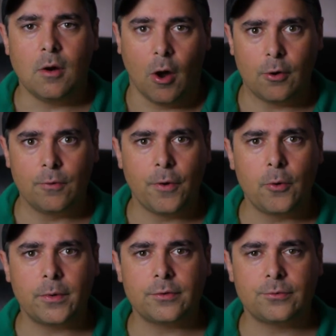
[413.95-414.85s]

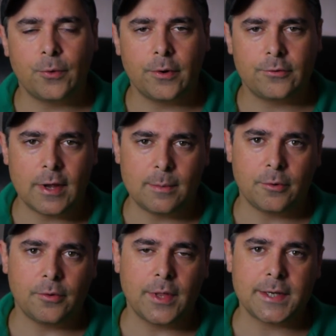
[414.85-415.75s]
Autofocus, for
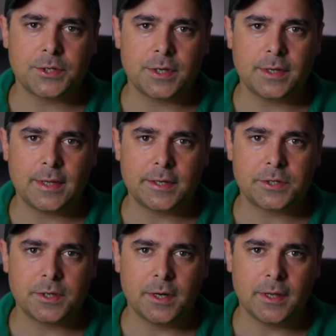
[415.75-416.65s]
example, that's
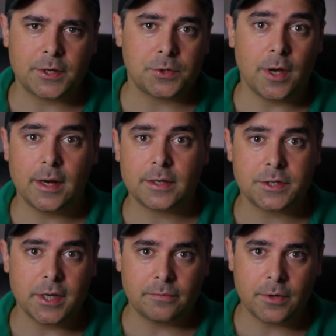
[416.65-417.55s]
that's an electronic
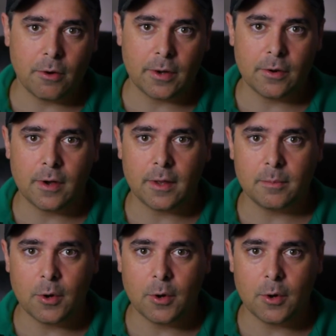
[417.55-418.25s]
stuff going on.